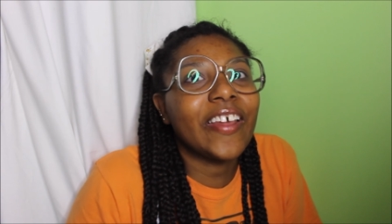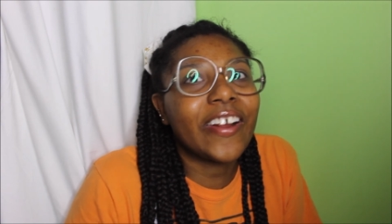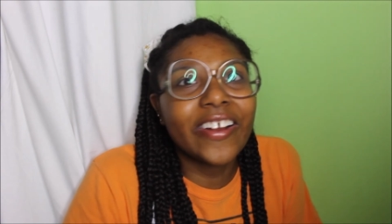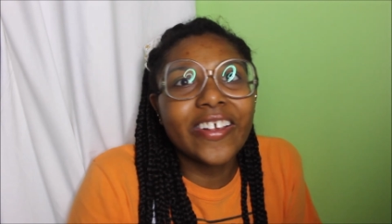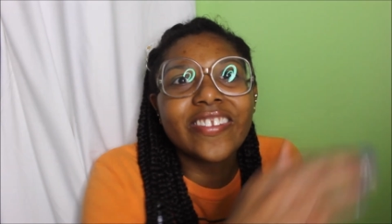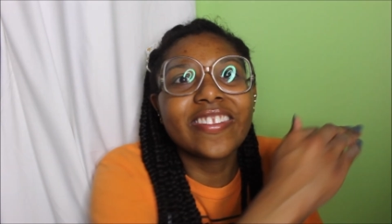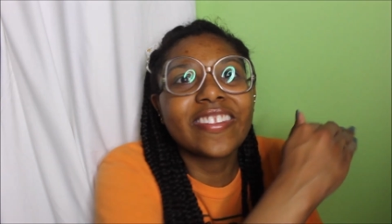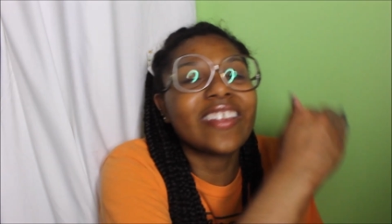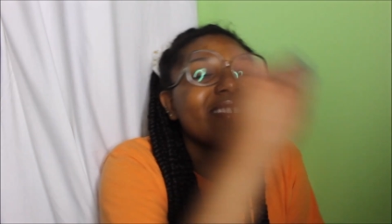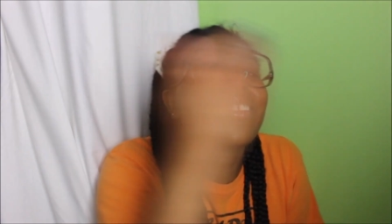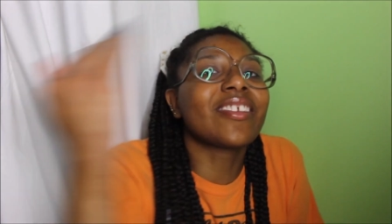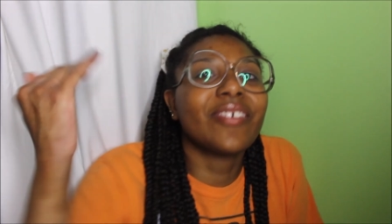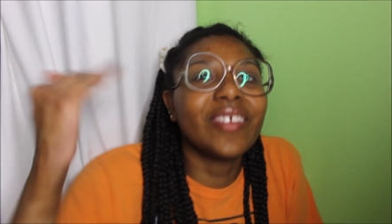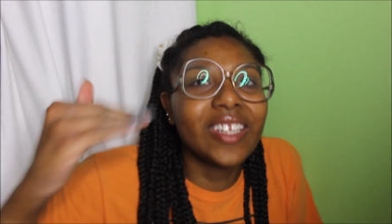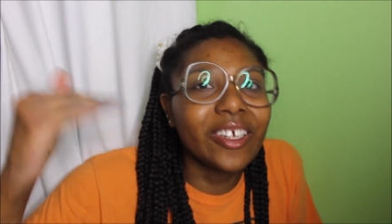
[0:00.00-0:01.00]
There is
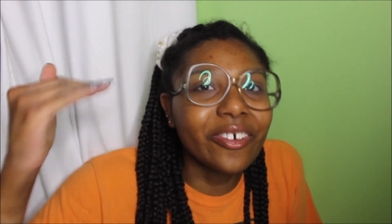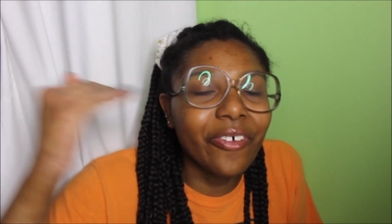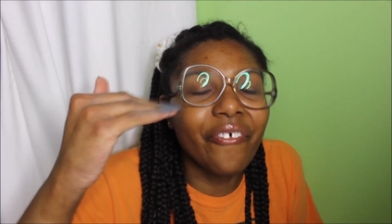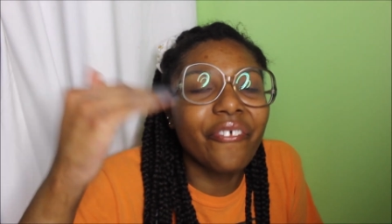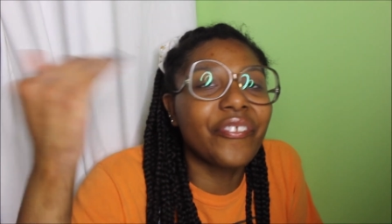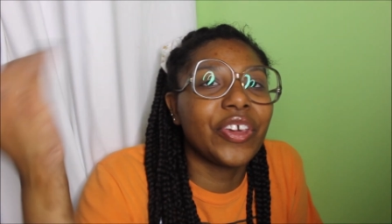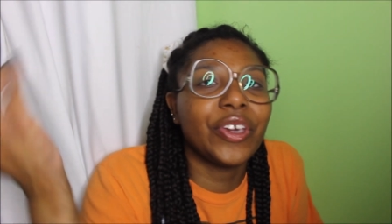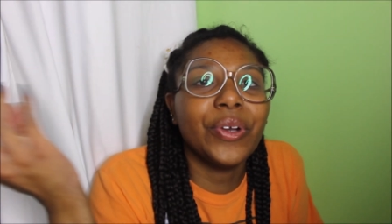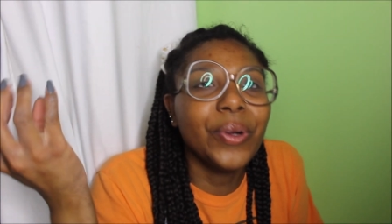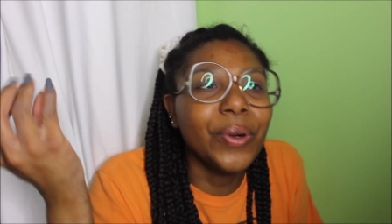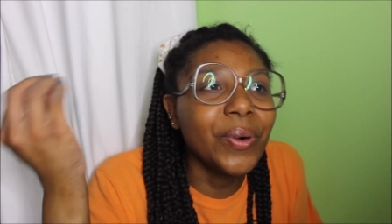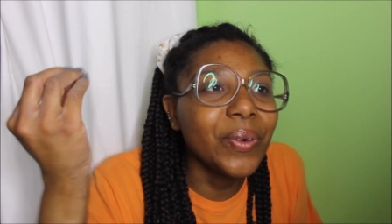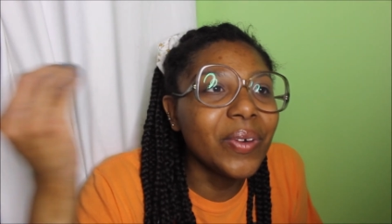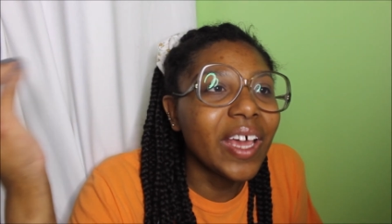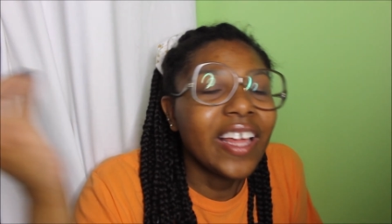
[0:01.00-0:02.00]
this little
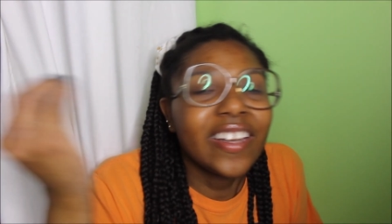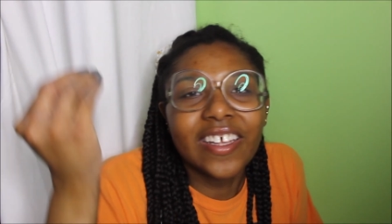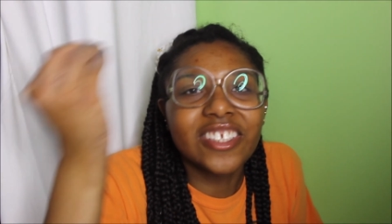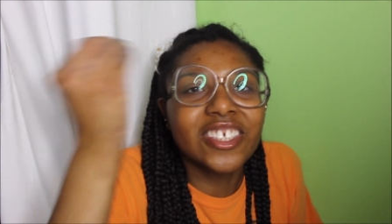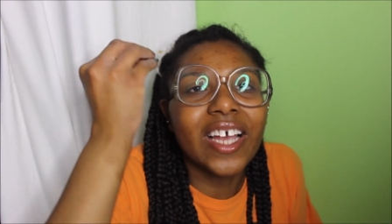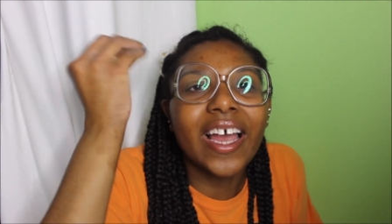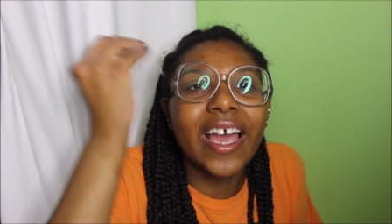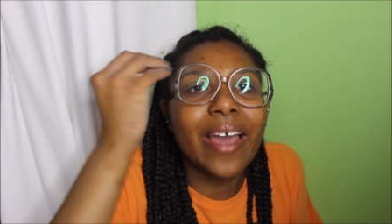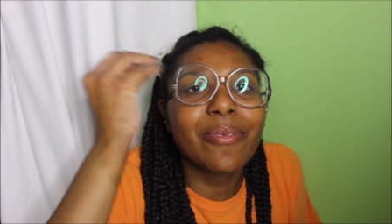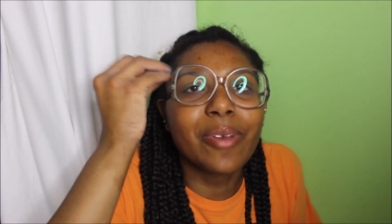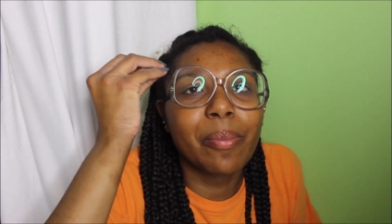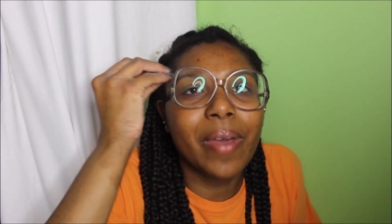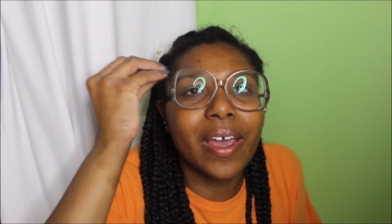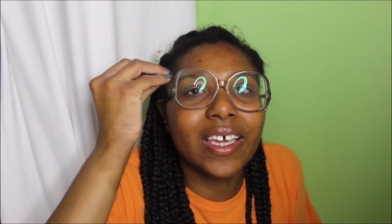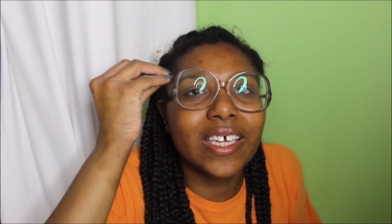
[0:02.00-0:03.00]
feud that y'all have
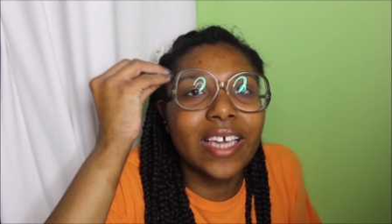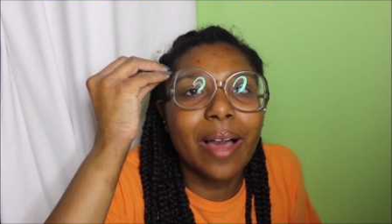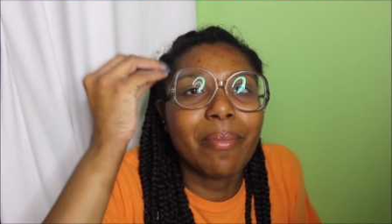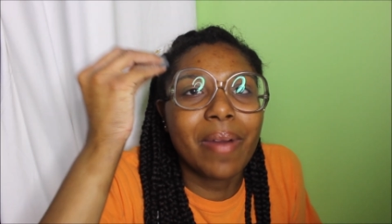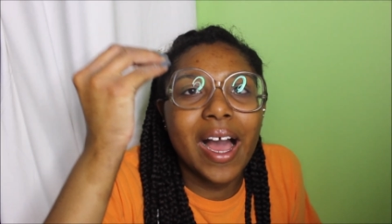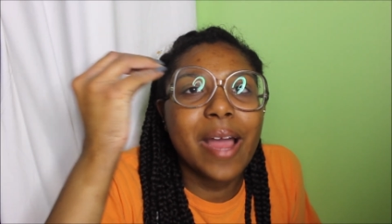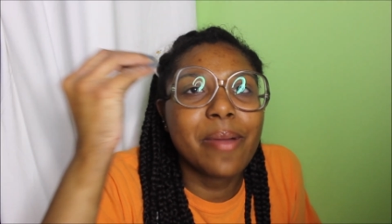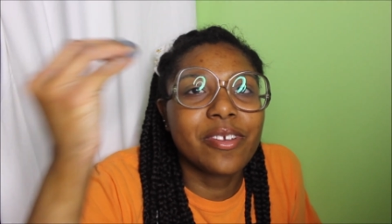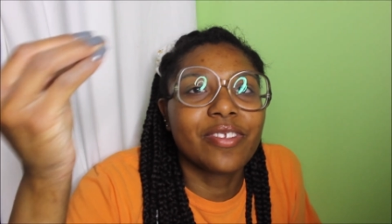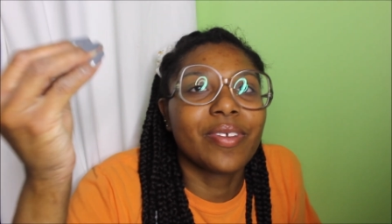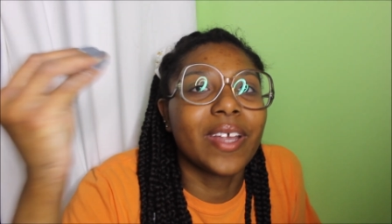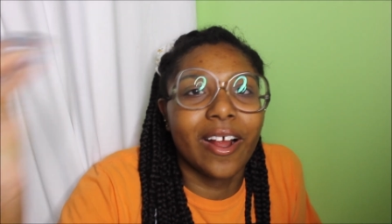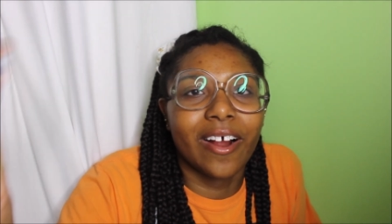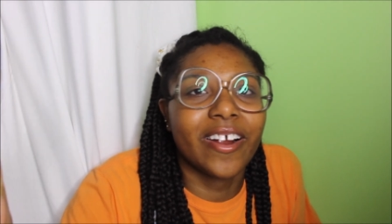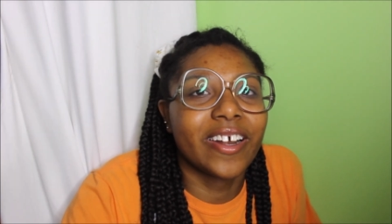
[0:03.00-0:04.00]
in the back of y'all mind
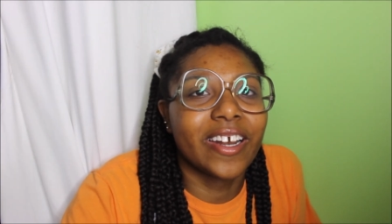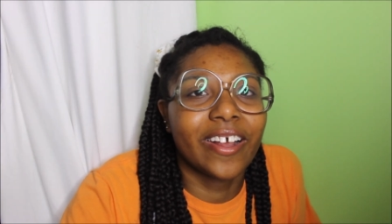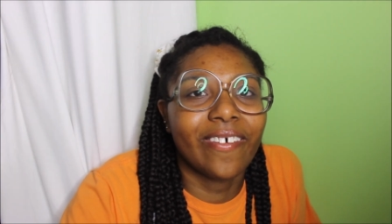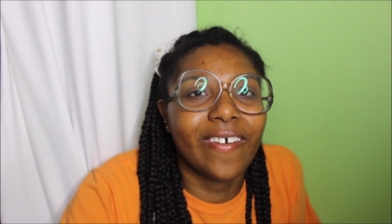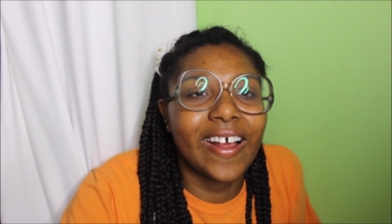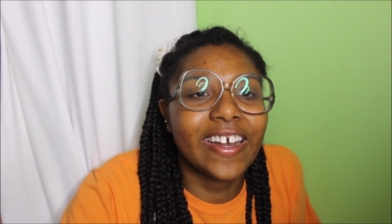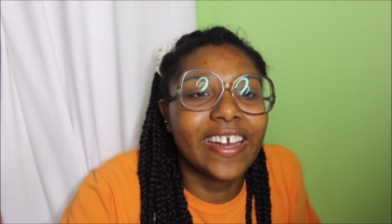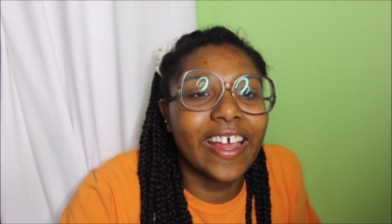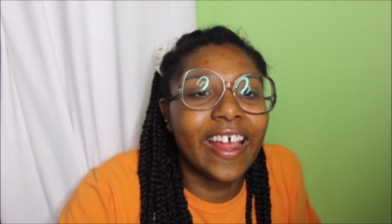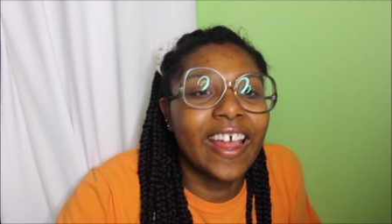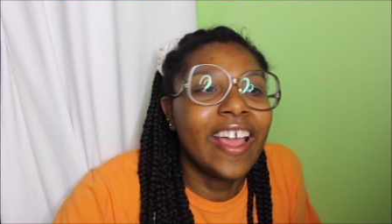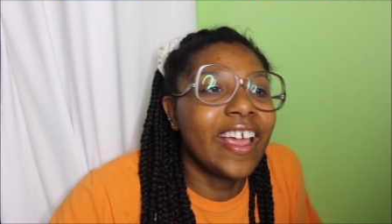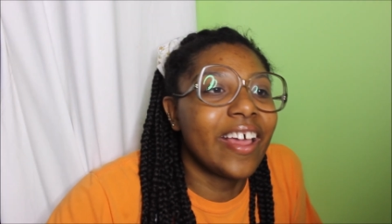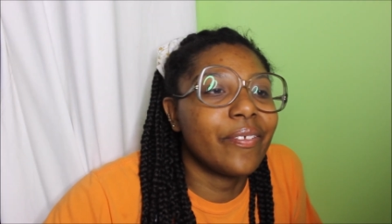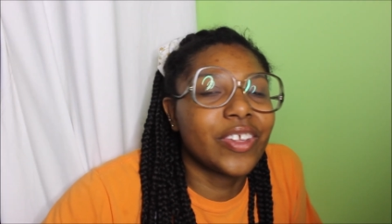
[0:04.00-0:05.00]
between Ariana Grande
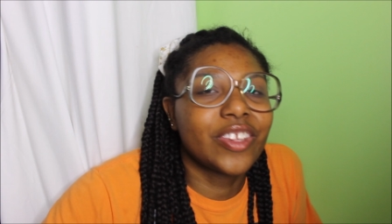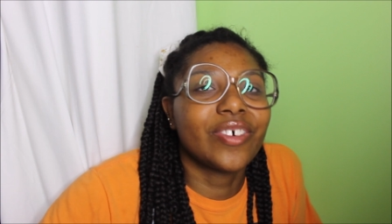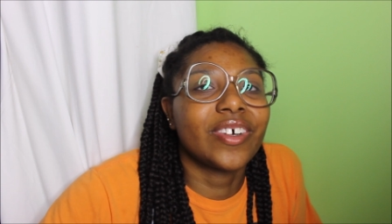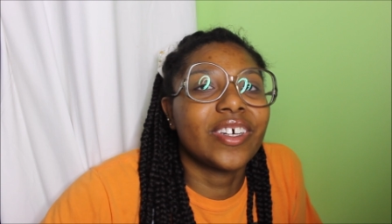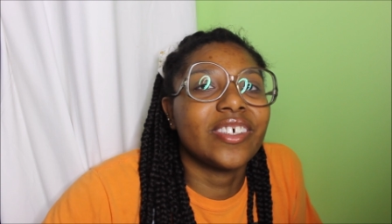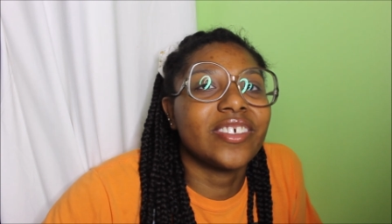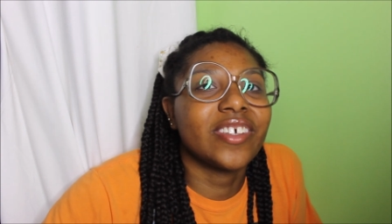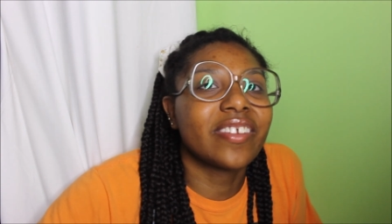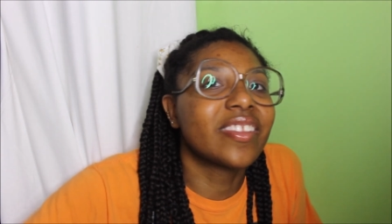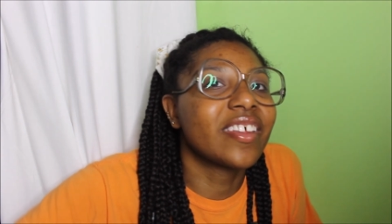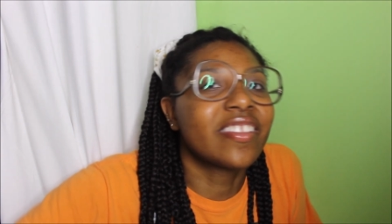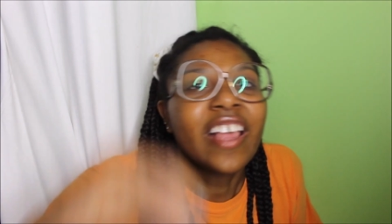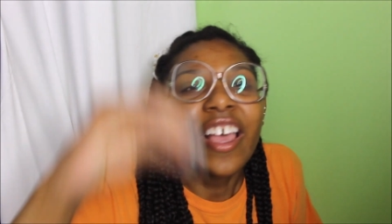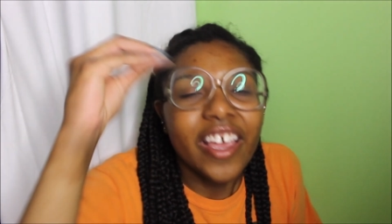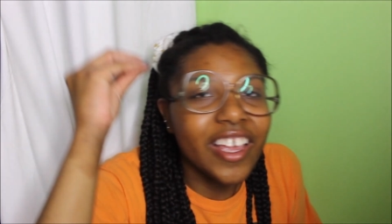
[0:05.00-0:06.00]
and Victoria
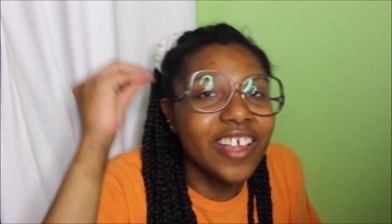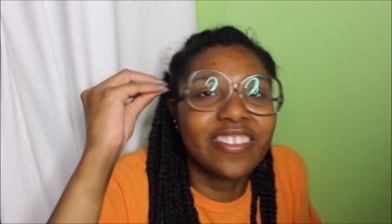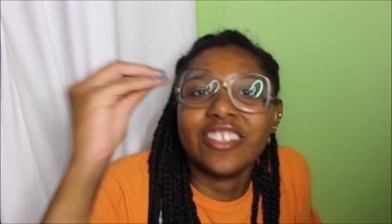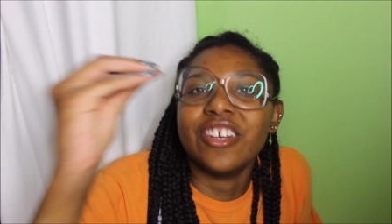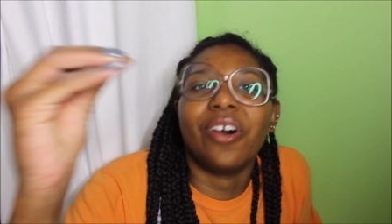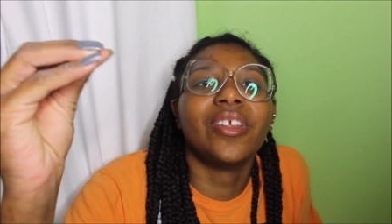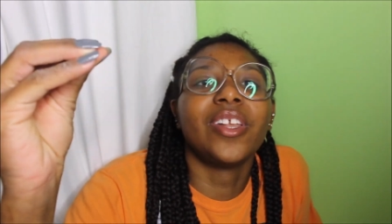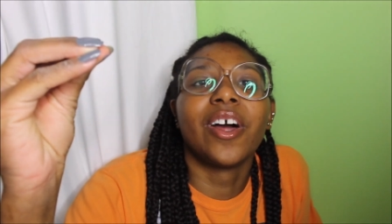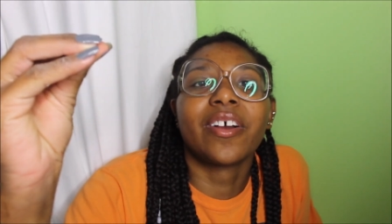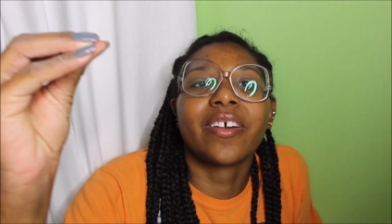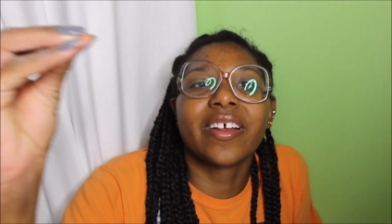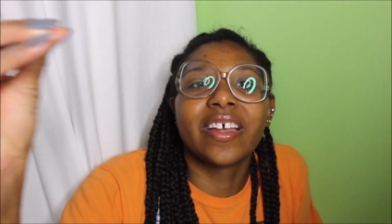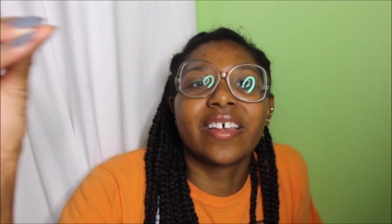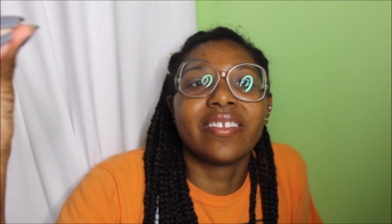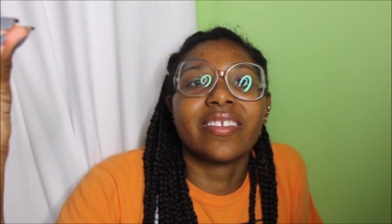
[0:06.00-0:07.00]
Justice is no
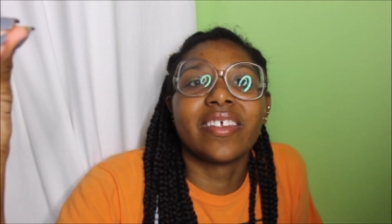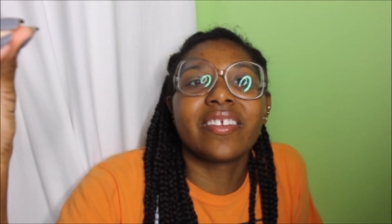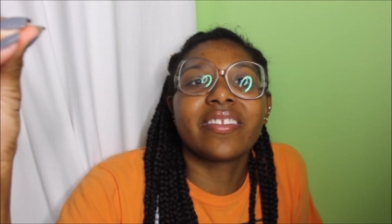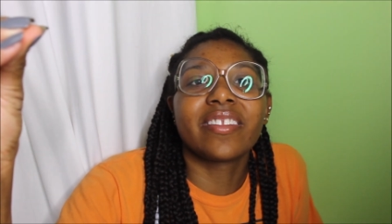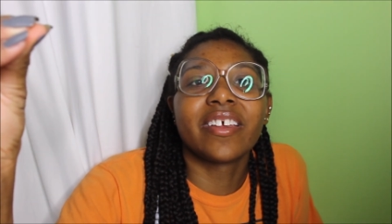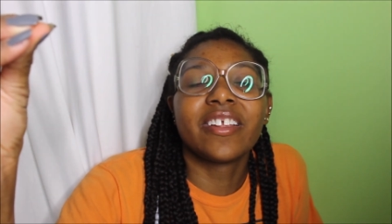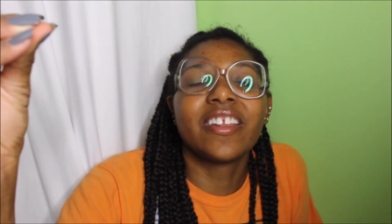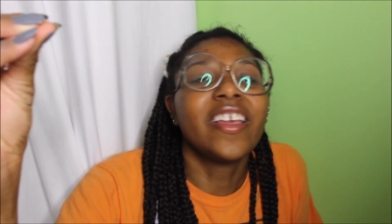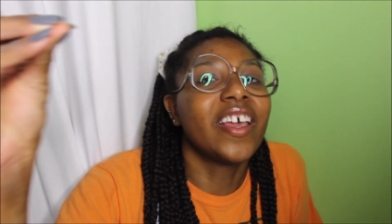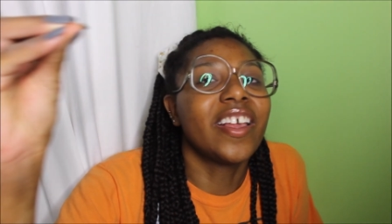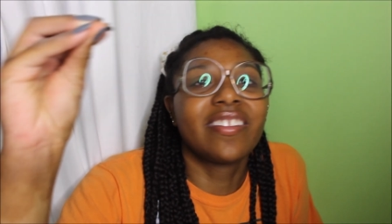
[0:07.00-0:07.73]
longer existent.